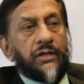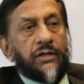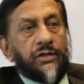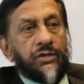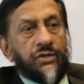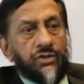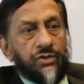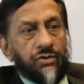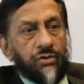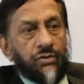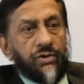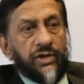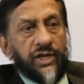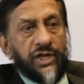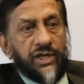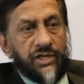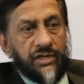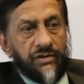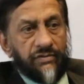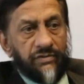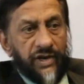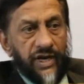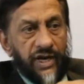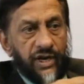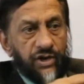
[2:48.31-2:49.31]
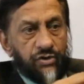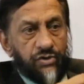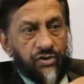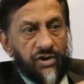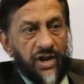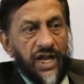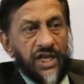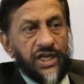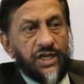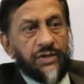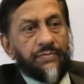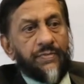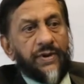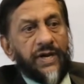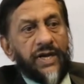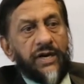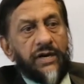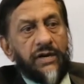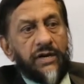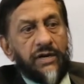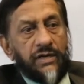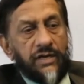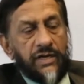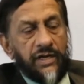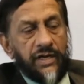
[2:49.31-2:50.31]
So it's a very
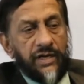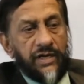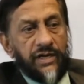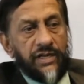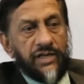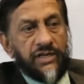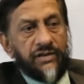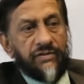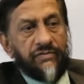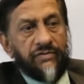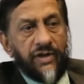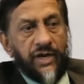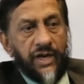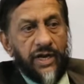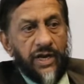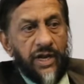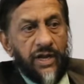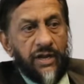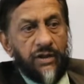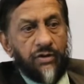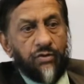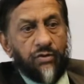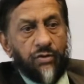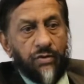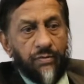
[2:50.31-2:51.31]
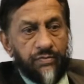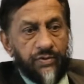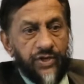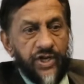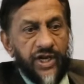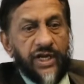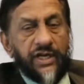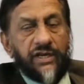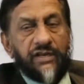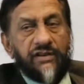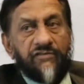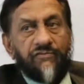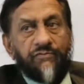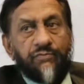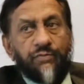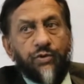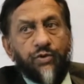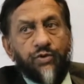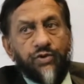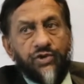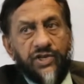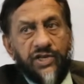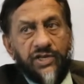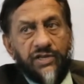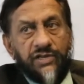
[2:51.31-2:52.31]
transparent and it's a very objective
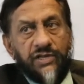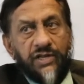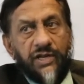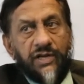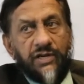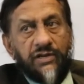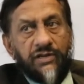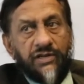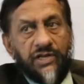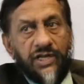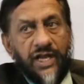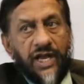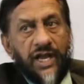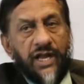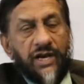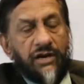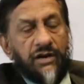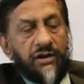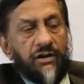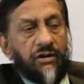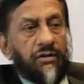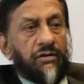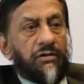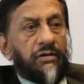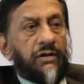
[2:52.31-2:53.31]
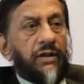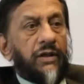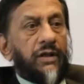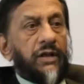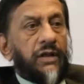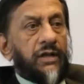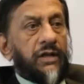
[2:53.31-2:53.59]
process that is carried out.